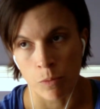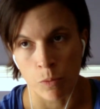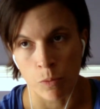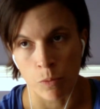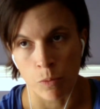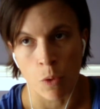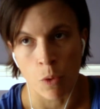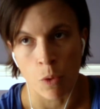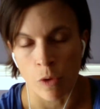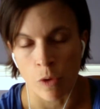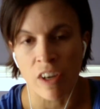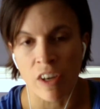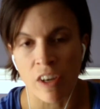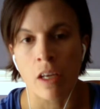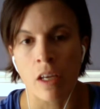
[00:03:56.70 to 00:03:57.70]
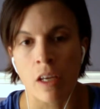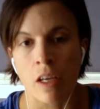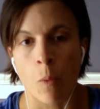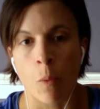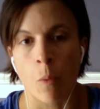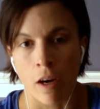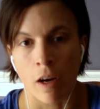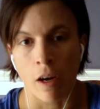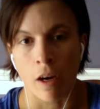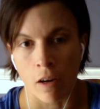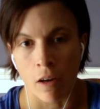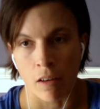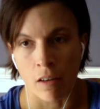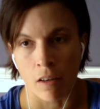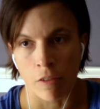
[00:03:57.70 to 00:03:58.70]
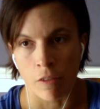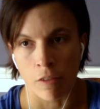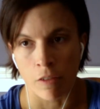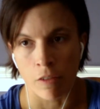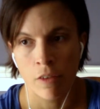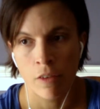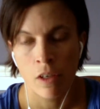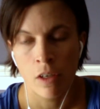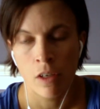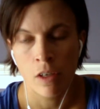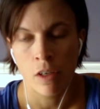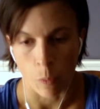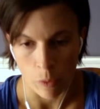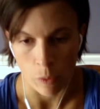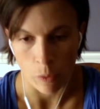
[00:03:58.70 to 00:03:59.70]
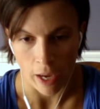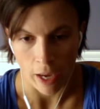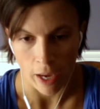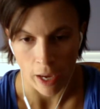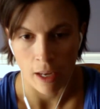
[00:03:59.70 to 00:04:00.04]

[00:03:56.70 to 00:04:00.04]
So we were very aware of what we weighed,